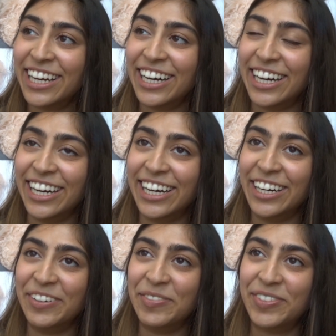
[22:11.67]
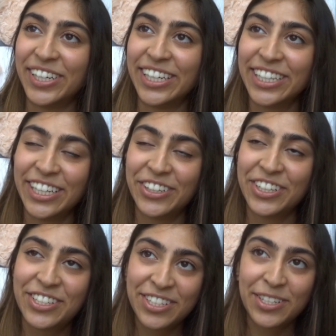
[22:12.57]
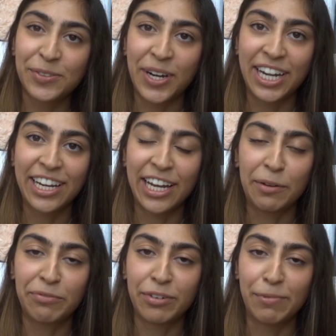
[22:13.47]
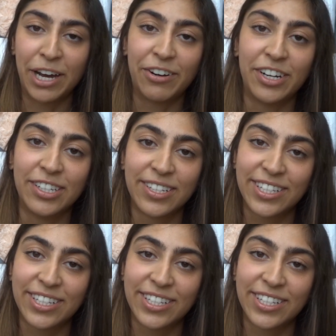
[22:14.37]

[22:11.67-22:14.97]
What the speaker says: But you know, it's just a waiting game from now on.